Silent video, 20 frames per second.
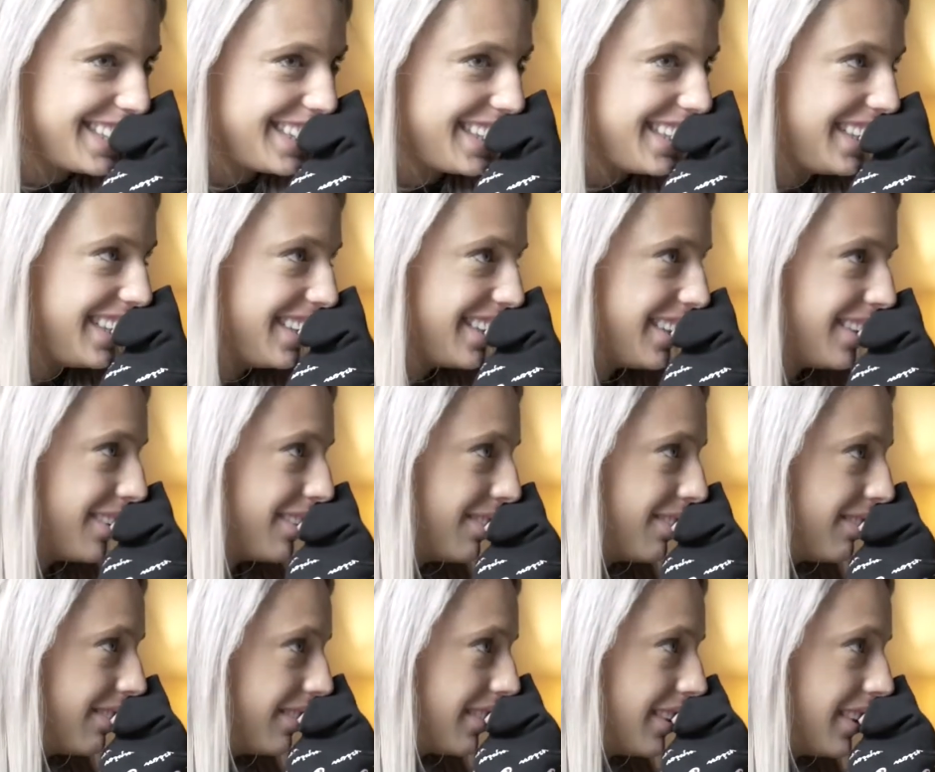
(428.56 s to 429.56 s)
I
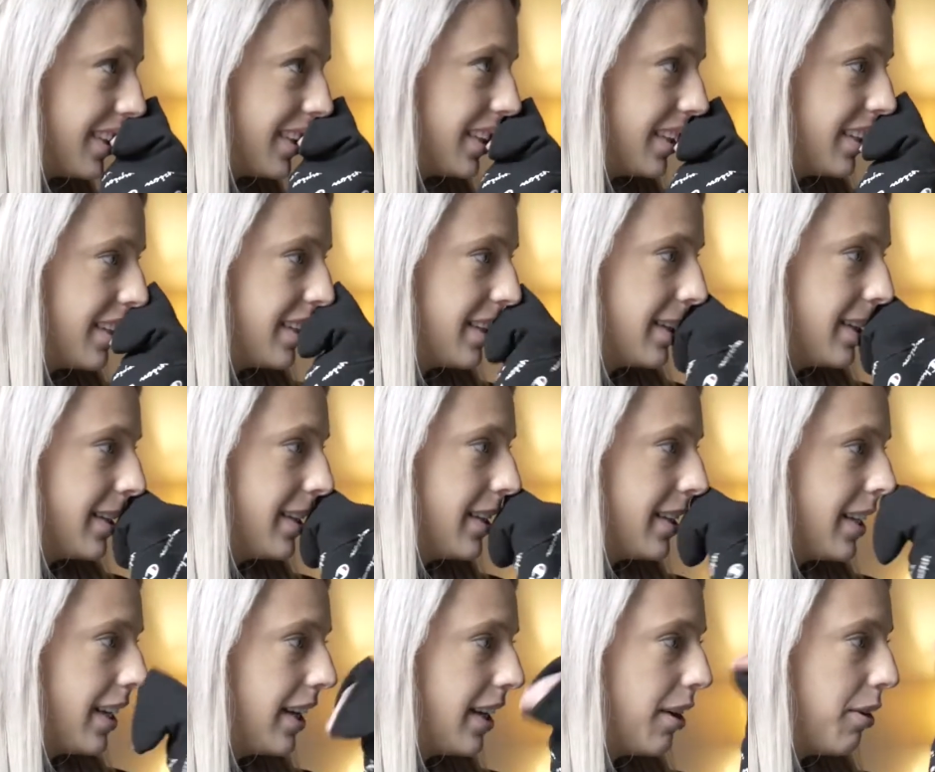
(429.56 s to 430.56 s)
know.
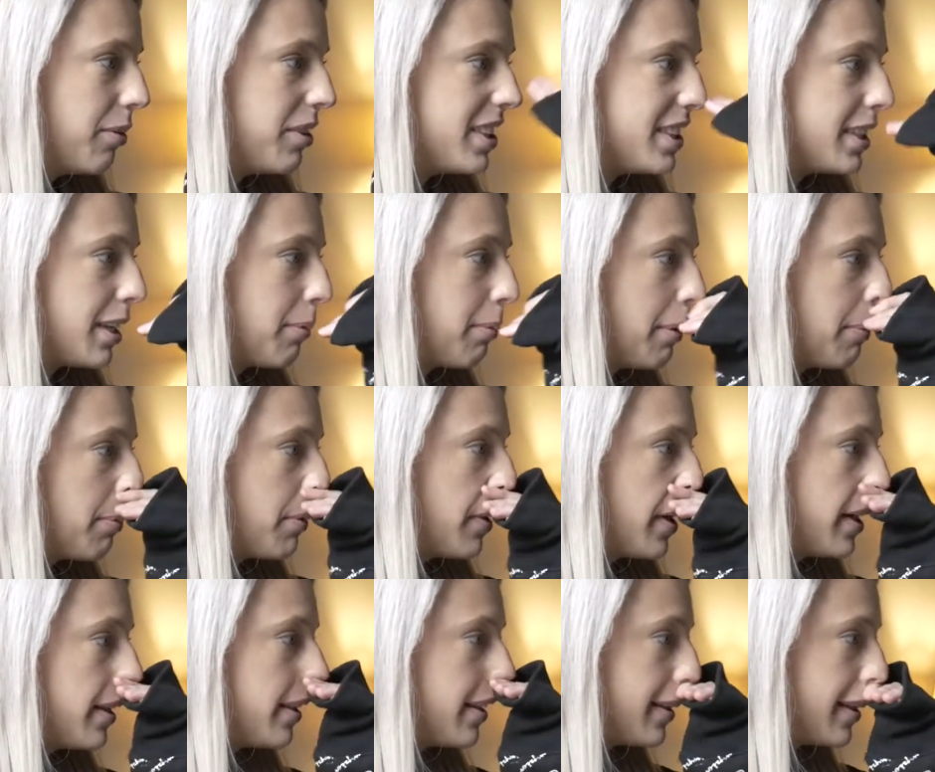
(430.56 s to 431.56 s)
I always tell people
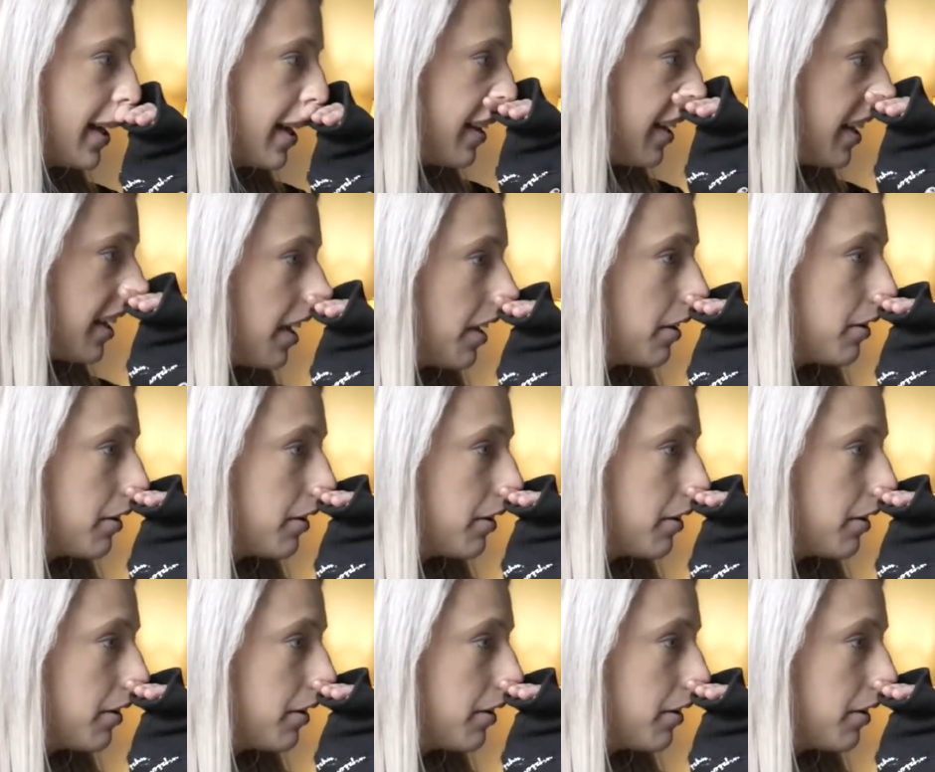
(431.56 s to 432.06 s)
I think that like